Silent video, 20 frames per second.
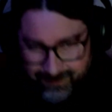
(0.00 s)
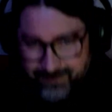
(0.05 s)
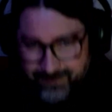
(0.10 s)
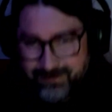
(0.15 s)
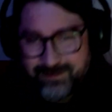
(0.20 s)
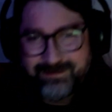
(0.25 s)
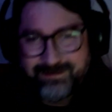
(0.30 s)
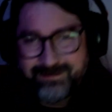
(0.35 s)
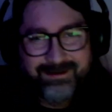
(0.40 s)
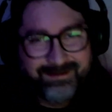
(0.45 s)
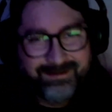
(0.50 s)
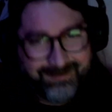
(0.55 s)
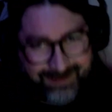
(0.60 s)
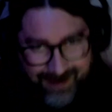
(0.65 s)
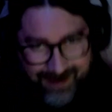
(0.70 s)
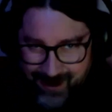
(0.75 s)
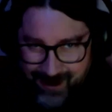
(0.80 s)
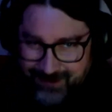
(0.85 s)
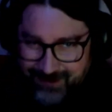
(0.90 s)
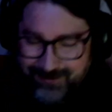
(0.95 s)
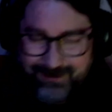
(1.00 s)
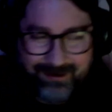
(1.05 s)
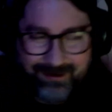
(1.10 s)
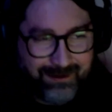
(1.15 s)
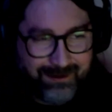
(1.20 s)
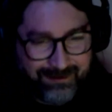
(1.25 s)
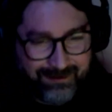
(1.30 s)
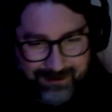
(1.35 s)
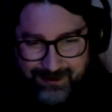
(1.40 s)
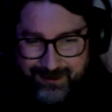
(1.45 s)
this is
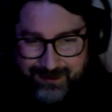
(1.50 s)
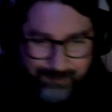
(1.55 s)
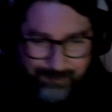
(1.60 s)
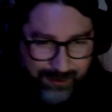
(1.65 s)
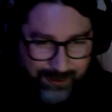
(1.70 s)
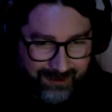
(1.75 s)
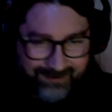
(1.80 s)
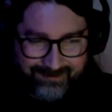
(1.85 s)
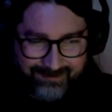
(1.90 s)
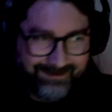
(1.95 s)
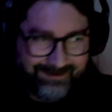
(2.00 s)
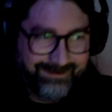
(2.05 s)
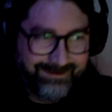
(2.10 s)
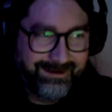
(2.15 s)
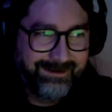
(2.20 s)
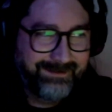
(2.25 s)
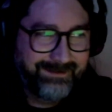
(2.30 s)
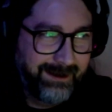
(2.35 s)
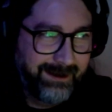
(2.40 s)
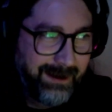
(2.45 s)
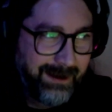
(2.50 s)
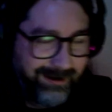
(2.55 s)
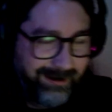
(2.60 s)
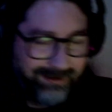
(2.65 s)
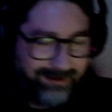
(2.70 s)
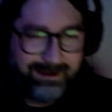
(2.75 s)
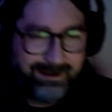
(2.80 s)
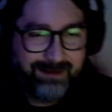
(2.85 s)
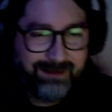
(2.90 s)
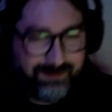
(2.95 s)
in thinking about it since last night,
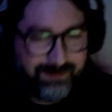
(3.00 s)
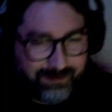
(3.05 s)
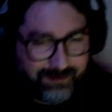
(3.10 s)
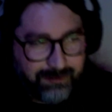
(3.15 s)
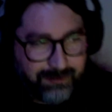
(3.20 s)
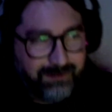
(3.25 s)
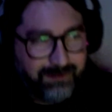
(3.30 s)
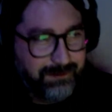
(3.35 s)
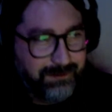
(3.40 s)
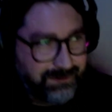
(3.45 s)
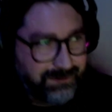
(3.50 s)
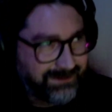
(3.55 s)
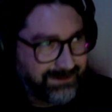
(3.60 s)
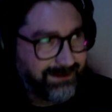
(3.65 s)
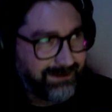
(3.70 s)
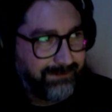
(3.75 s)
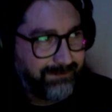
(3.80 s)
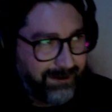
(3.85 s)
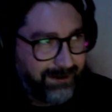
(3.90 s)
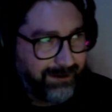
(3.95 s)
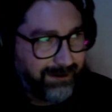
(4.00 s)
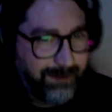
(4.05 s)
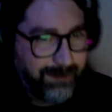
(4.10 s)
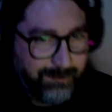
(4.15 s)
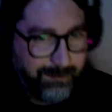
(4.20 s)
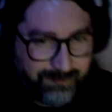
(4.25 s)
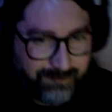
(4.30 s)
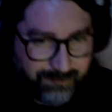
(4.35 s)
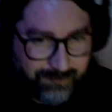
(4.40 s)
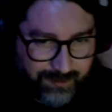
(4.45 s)
that's the conclusion I've kind of
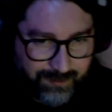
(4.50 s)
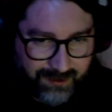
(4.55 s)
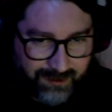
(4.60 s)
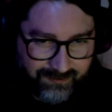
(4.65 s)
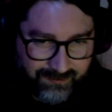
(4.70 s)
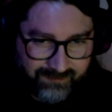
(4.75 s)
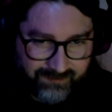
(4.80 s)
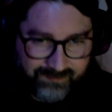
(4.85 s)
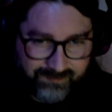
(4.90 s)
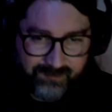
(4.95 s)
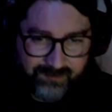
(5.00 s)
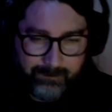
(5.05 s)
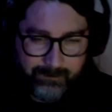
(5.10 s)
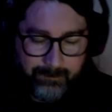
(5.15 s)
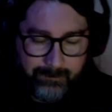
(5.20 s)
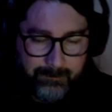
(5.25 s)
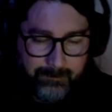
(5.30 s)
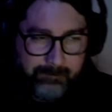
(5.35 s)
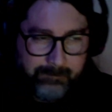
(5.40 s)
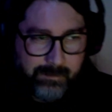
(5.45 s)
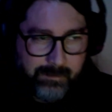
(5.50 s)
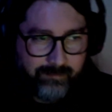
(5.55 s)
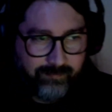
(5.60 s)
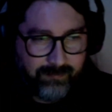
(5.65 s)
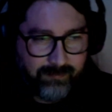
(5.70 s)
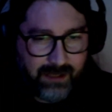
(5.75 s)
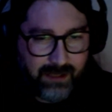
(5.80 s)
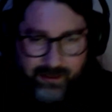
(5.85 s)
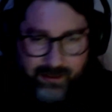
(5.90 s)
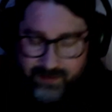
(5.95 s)
come to about this movie.
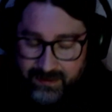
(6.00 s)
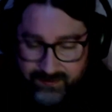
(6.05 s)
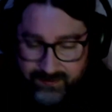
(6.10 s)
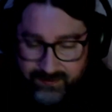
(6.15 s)
I think it's